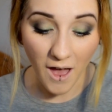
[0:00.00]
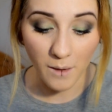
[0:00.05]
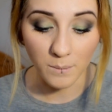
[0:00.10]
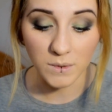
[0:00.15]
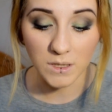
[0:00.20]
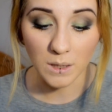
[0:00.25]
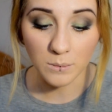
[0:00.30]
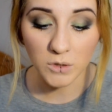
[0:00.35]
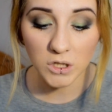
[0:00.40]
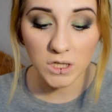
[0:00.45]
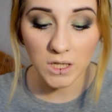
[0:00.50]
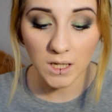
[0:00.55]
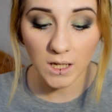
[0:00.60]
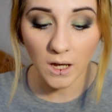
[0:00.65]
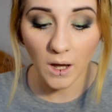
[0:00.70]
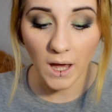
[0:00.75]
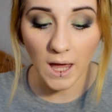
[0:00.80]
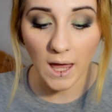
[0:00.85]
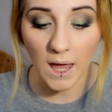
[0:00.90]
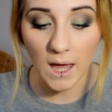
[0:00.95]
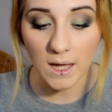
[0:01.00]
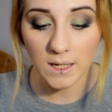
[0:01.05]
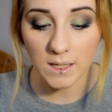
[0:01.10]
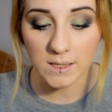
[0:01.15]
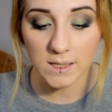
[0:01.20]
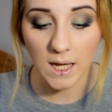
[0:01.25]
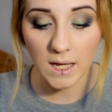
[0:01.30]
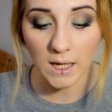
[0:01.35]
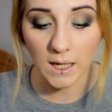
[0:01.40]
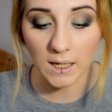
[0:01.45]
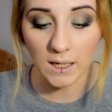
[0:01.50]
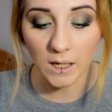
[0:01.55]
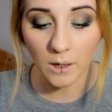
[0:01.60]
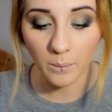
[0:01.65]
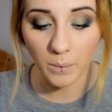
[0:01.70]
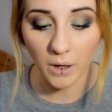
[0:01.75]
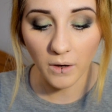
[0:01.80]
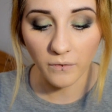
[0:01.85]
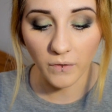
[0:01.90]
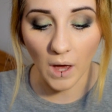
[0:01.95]
So I'm just going to go ahead and take a little
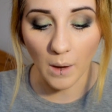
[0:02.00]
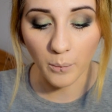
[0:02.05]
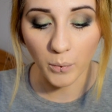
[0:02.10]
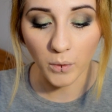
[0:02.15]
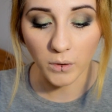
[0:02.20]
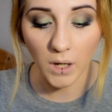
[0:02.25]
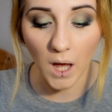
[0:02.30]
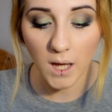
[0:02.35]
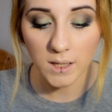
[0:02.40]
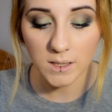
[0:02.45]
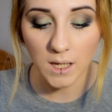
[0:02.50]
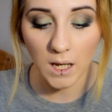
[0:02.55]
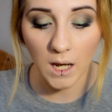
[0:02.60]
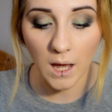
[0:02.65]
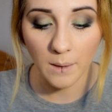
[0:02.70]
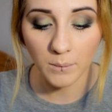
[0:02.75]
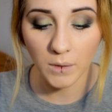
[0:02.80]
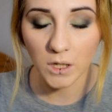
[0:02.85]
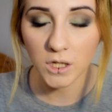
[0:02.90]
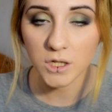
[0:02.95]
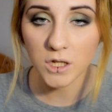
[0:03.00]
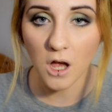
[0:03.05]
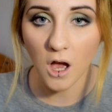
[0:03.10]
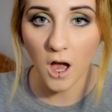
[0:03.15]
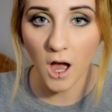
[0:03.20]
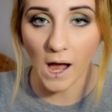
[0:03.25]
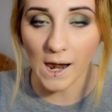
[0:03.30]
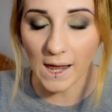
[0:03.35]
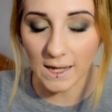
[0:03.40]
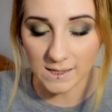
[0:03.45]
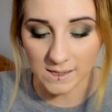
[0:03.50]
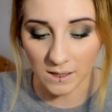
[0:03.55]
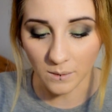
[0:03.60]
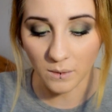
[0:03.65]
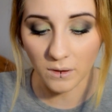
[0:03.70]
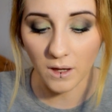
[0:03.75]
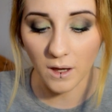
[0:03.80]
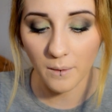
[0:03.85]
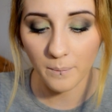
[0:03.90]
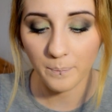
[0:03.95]
bit of that product, and I'm going to start highlighting
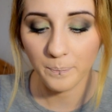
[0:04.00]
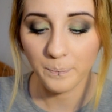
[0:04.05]
with it.